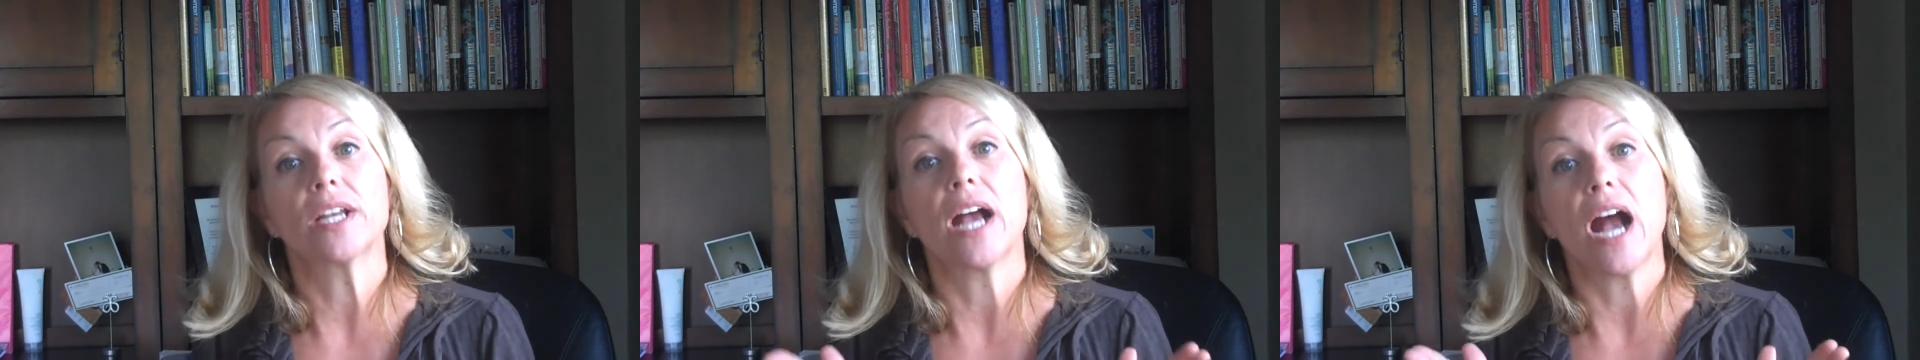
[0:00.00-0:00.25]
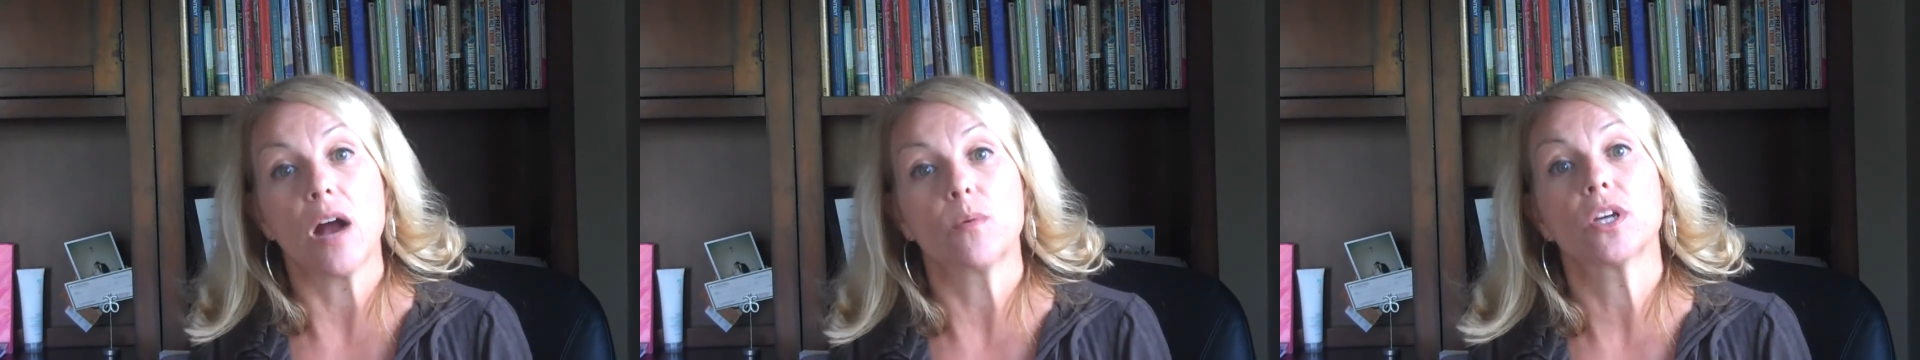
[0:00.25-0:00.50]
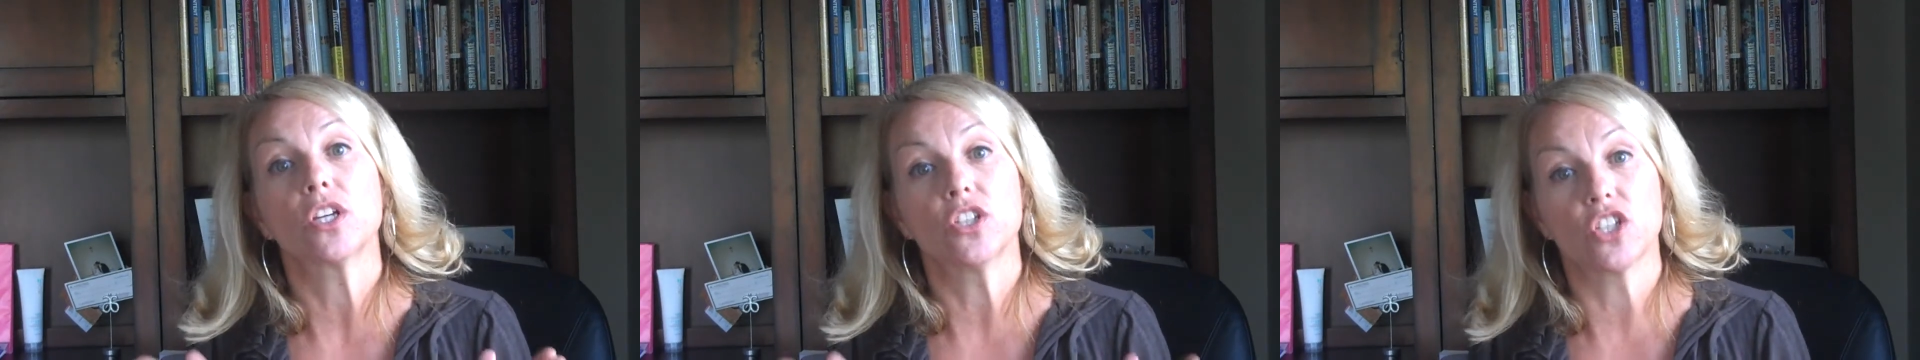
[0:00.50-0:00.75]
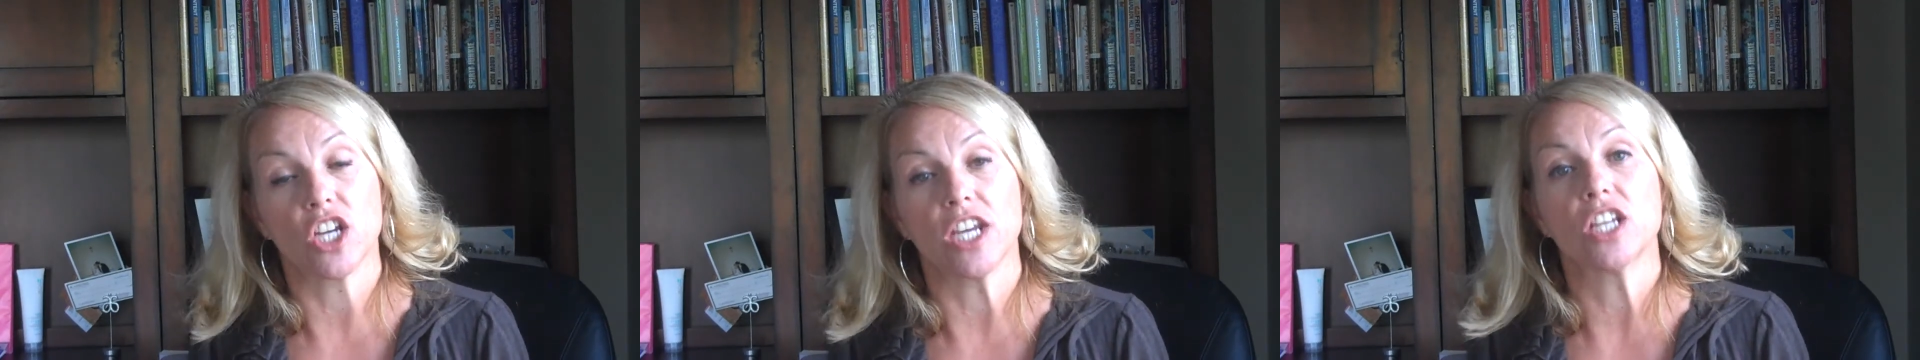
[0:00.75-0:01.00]
how it
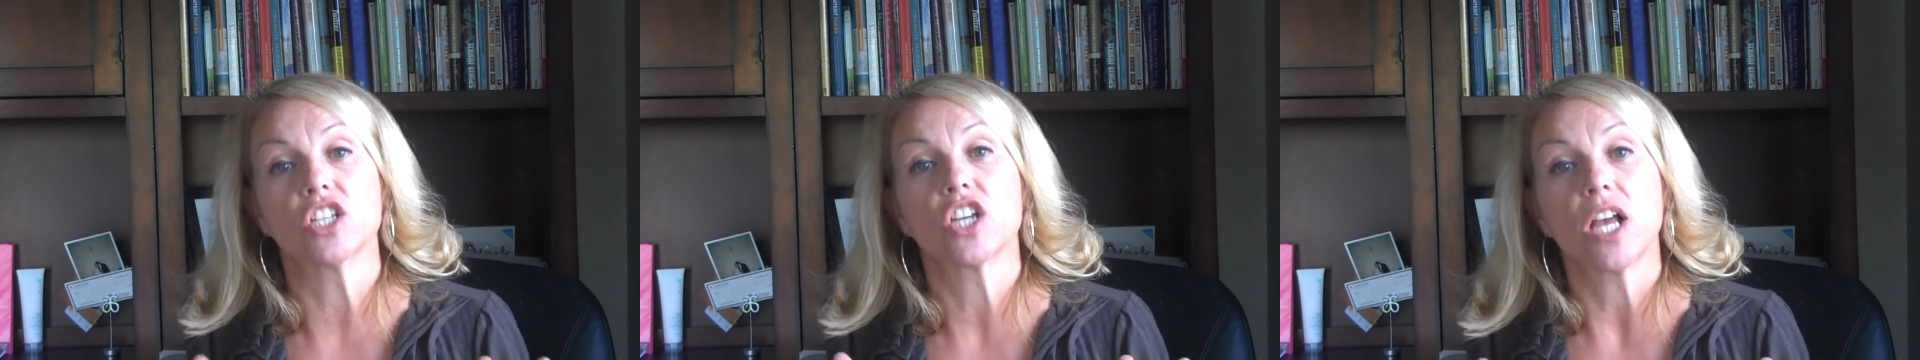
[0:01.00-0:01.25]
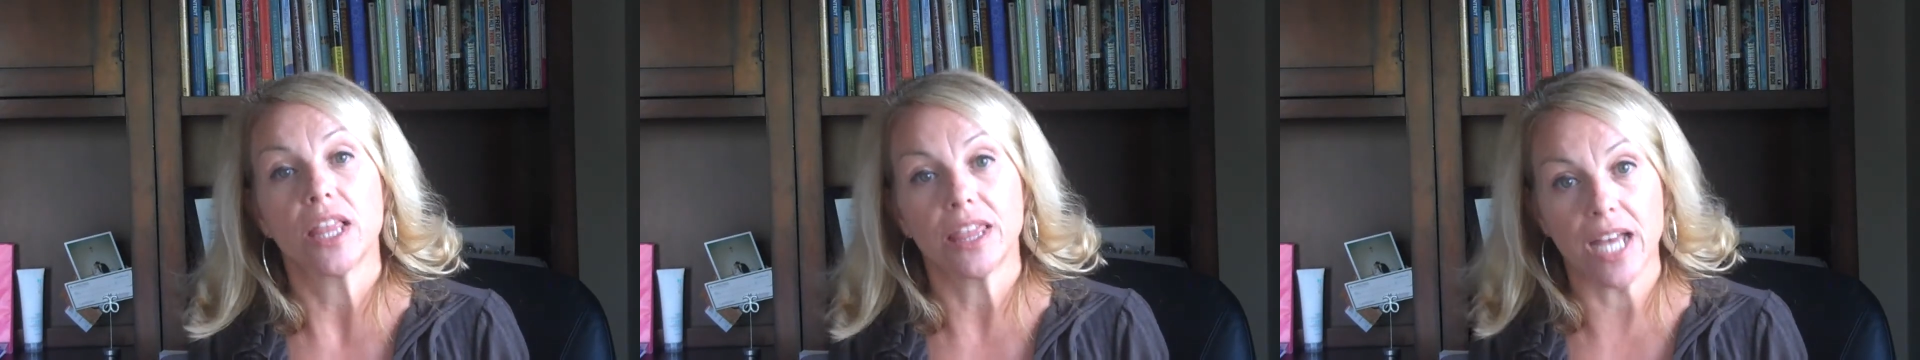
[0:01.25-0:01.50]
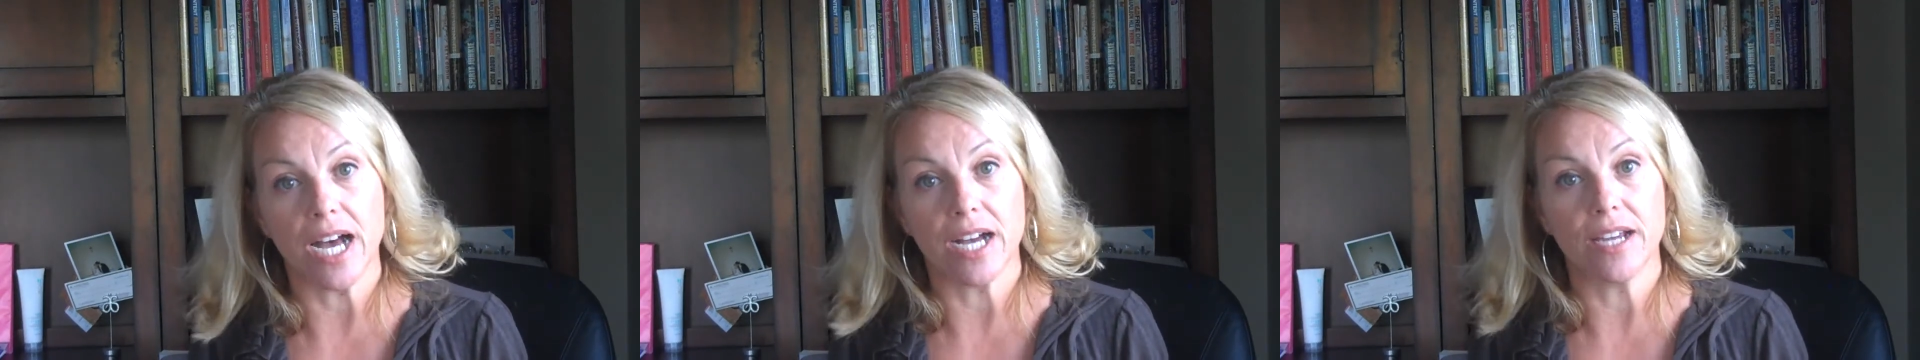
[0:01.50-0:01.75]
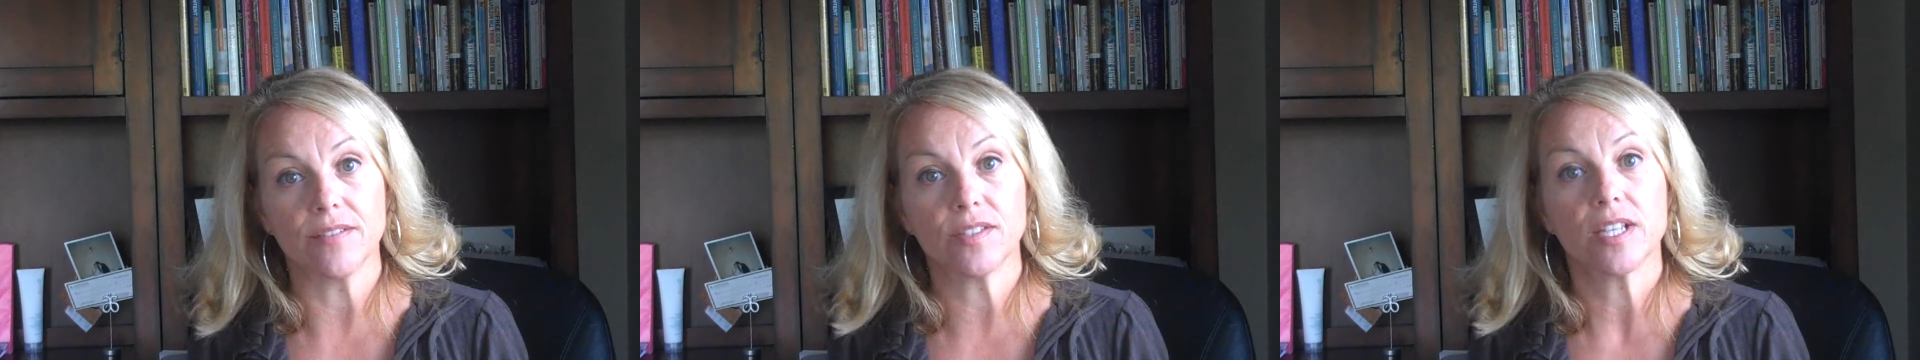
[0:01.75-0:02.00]
could change
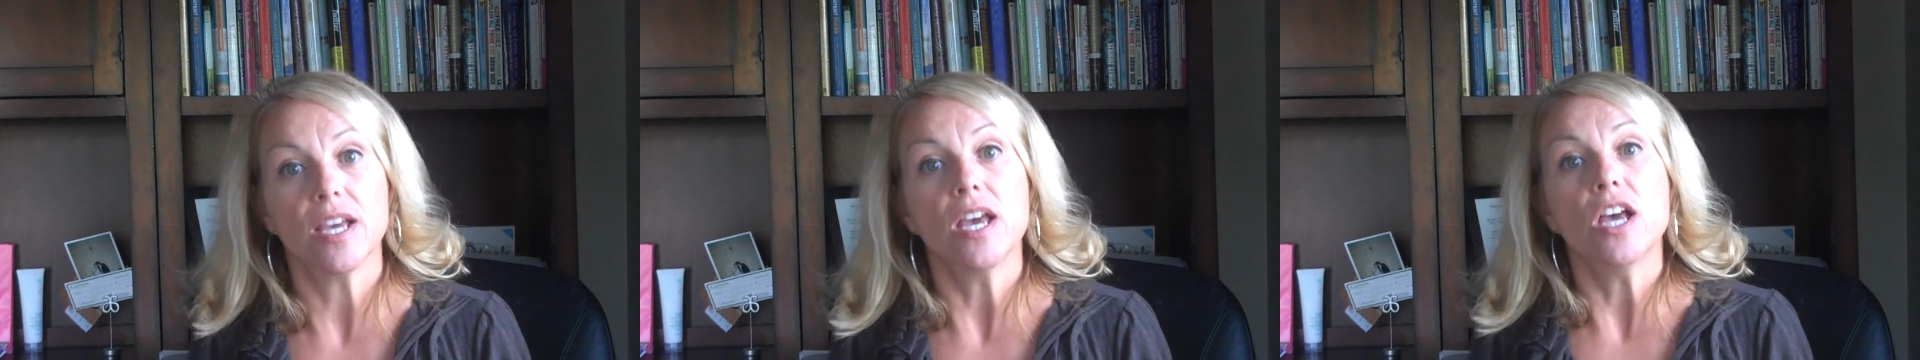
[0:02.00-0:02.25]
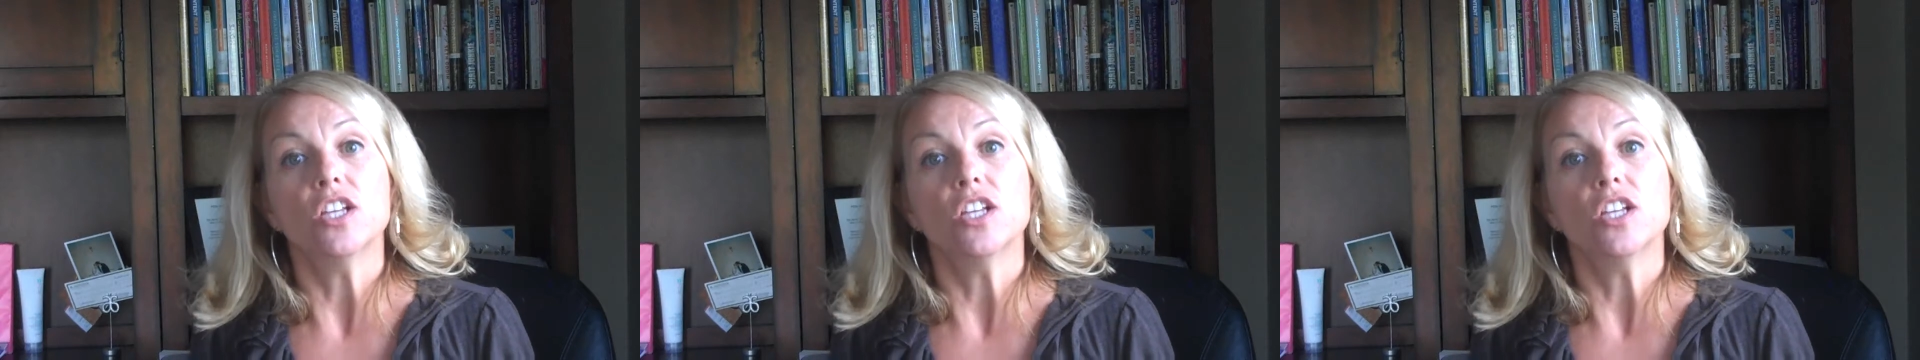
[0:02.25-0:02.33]
lives.